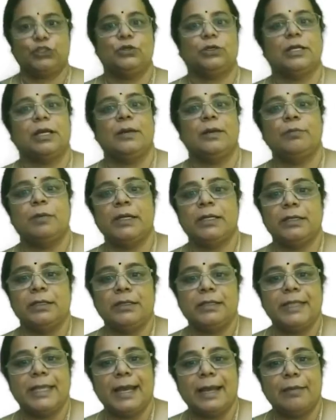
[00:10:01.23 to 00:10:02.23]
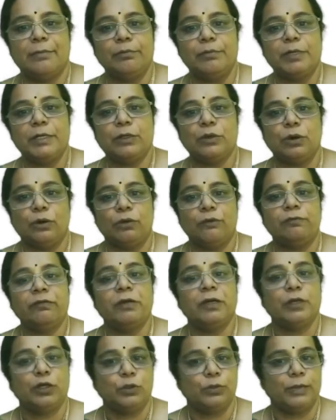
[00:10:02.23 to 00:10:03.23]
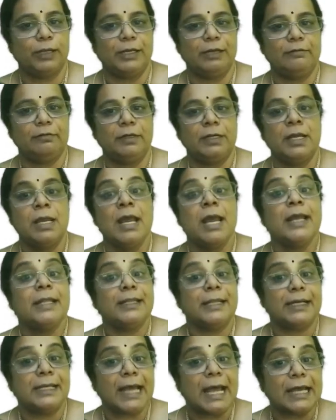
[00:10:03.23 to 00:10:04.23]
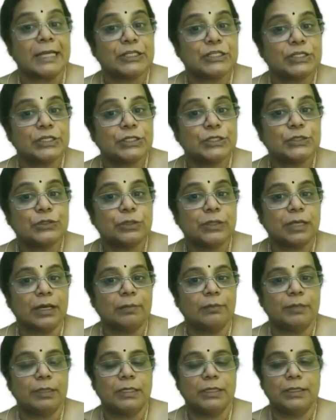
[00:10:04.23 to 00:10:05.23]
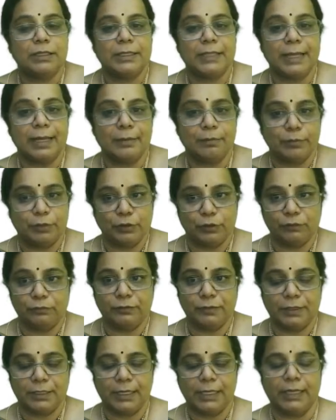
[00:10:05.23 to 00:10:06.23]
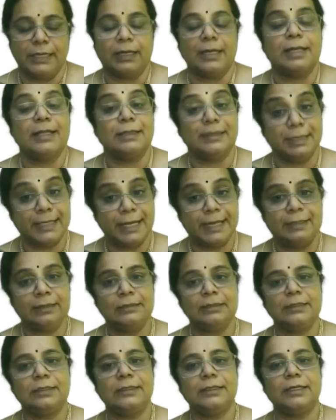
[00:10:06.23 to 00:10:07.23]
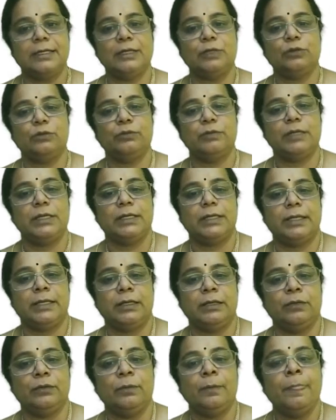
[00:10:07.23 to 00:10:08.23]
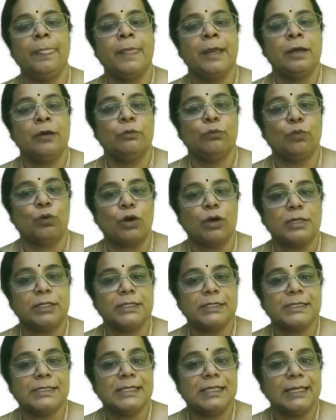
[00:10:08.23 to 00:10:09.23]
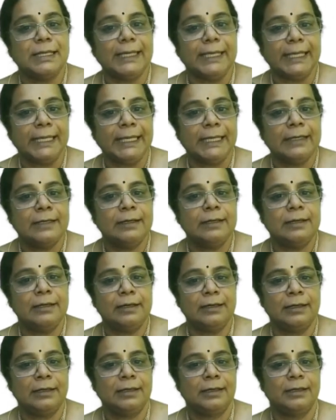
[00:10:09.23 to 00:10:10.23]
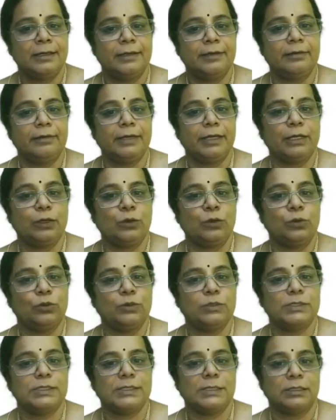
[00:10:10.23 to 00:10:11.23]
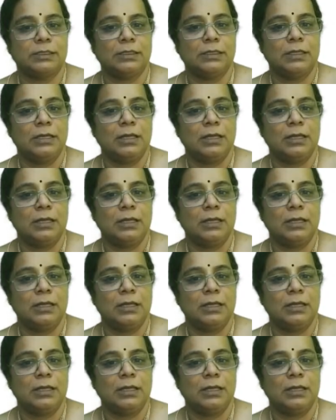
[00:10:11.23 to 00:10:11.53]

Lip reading: should come under the ambit of 12. That action should come under the ambit of 13. Then 32 will tell you what is the legal recourse